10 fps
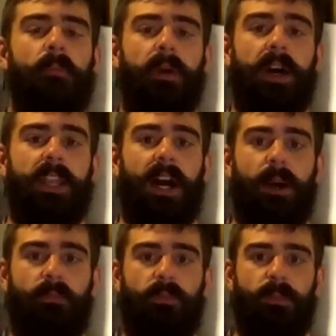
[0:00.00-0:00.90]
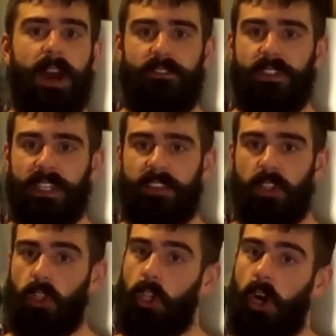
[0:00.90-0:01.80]
but I feel like the
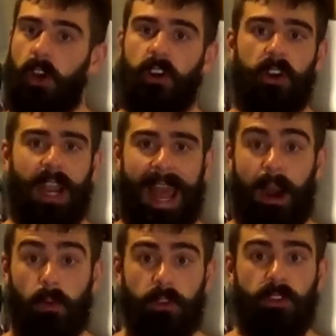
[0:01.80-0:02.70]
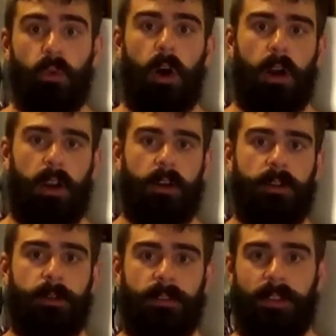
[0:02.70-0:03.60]
longer out you are,